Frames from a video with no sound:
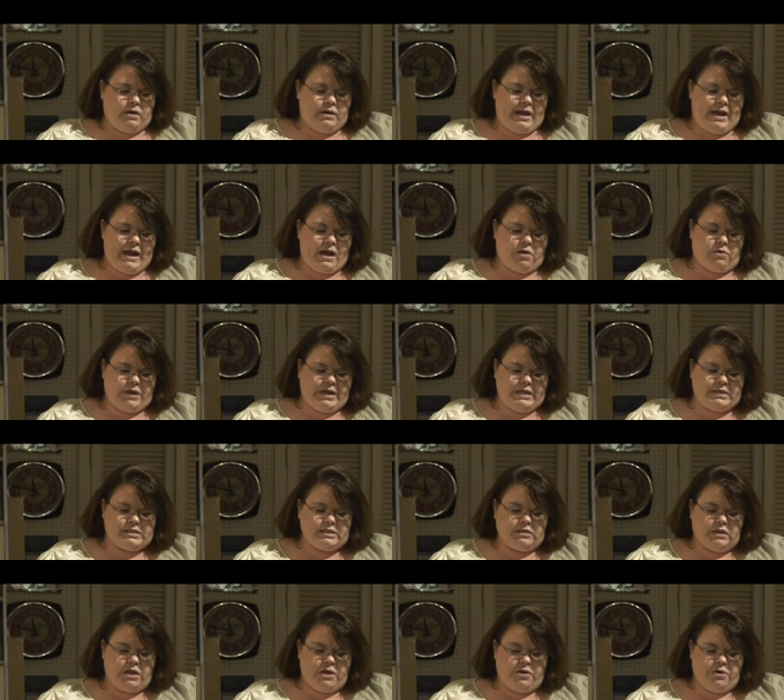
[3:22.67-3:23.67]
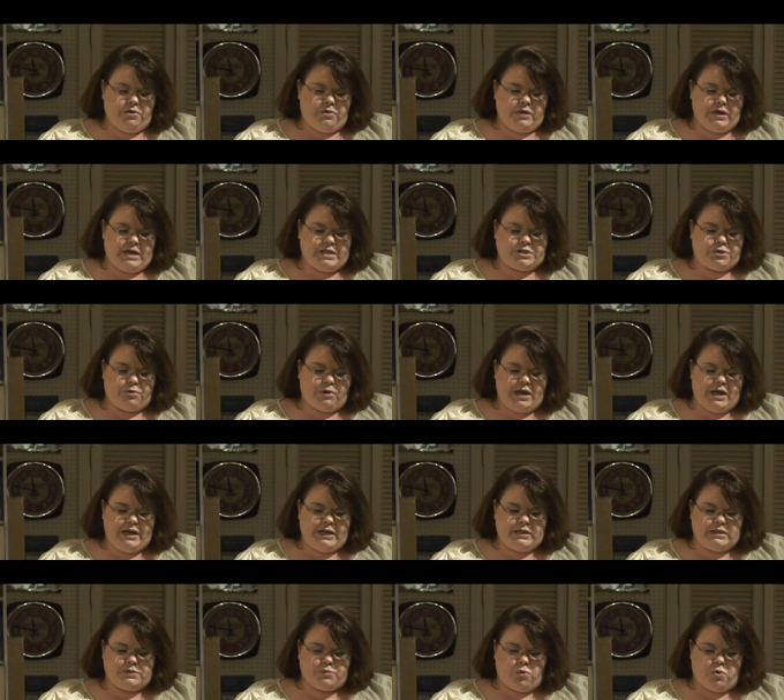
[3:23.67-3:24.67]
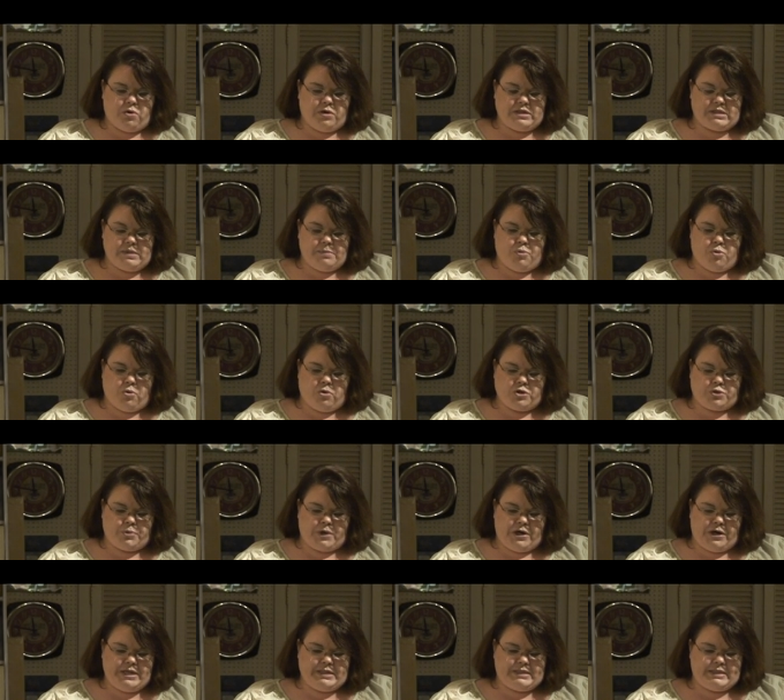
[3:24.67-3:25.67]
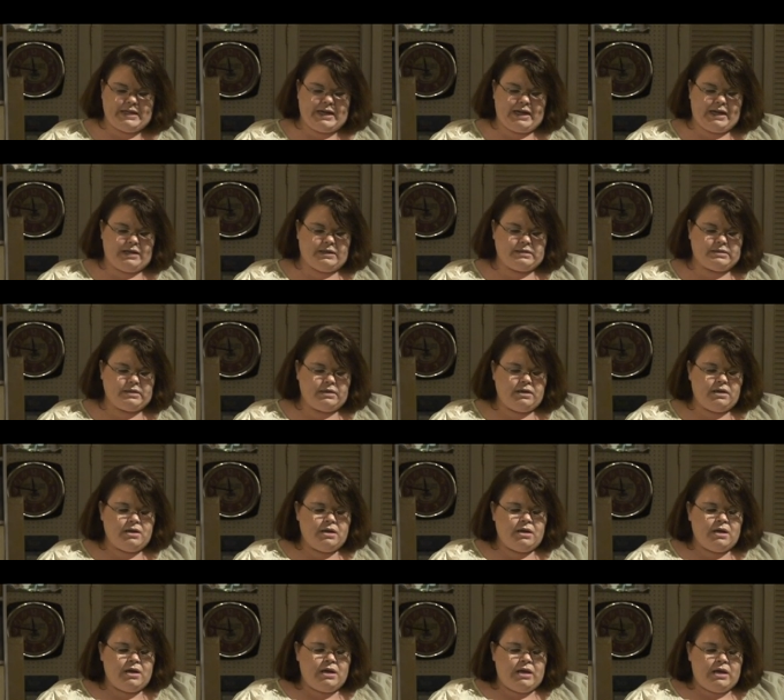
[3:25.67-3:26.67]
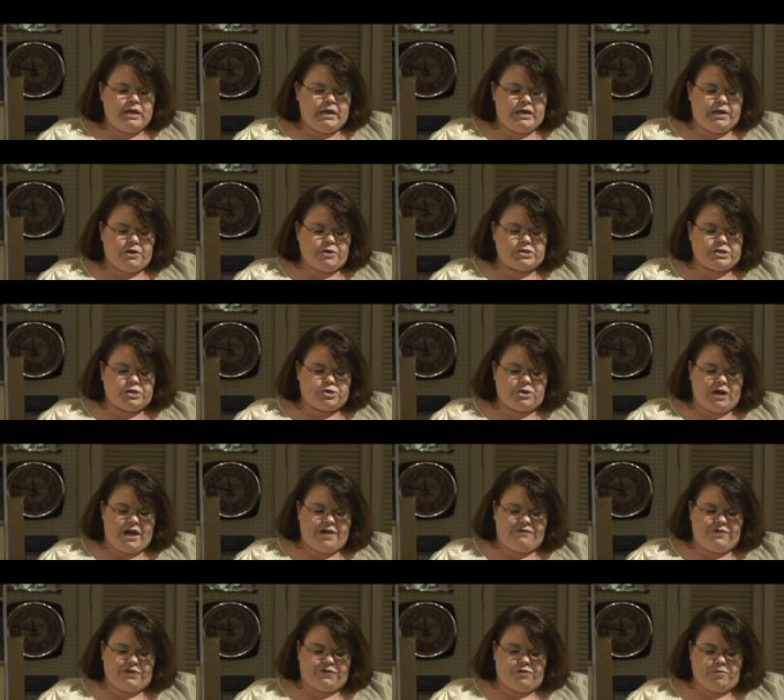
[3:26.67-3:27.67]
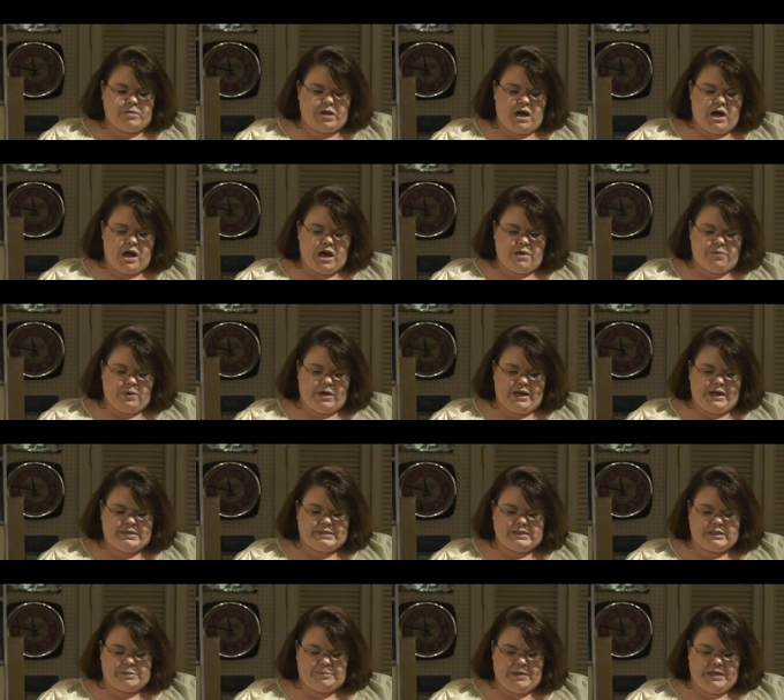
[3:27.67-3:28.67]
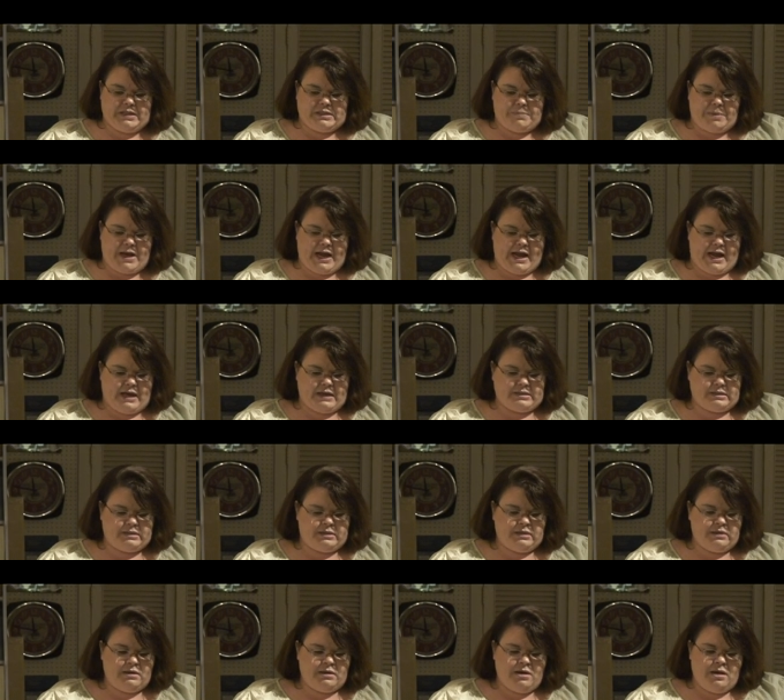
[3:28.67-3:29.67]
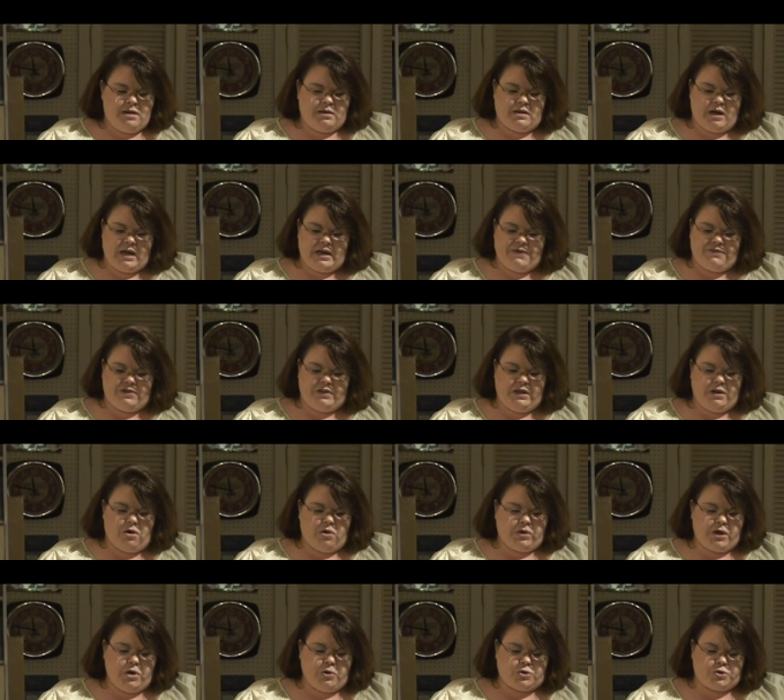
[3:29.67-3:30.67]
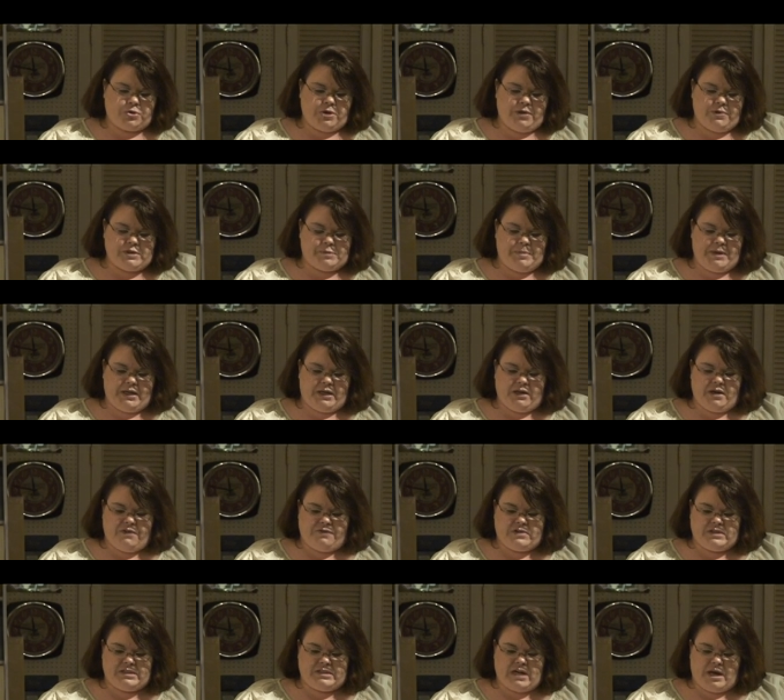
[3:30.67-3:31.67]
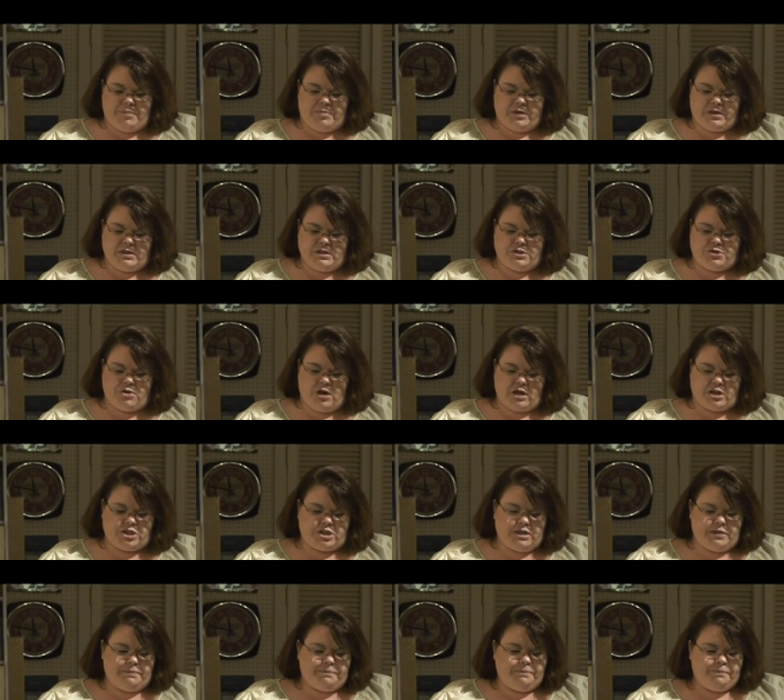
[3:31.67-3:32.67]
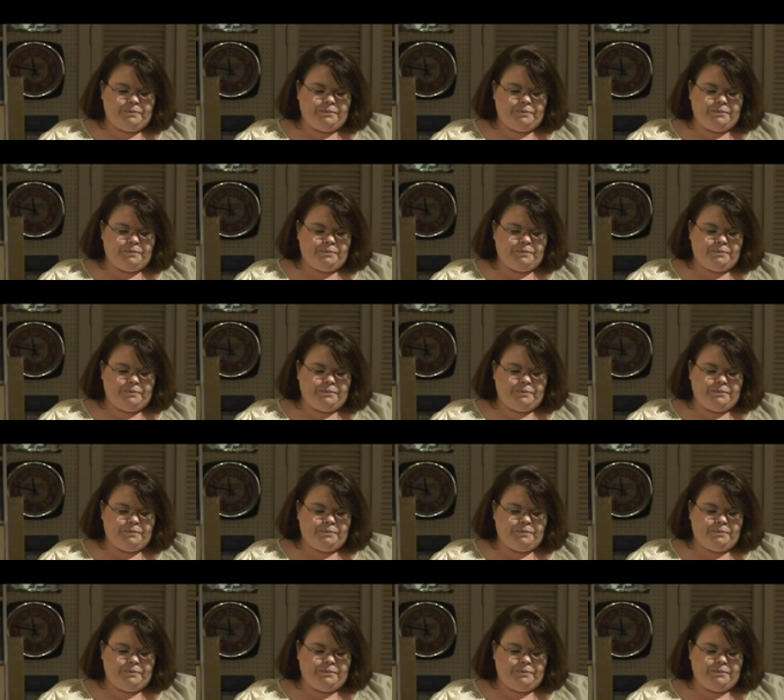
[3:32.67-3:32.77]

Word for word: Now he is alone, as gray and as worn as the porch where he stands. He hears the traffic from the highway as it speeds past. Not even the old oak tree was big enough to stop the construction.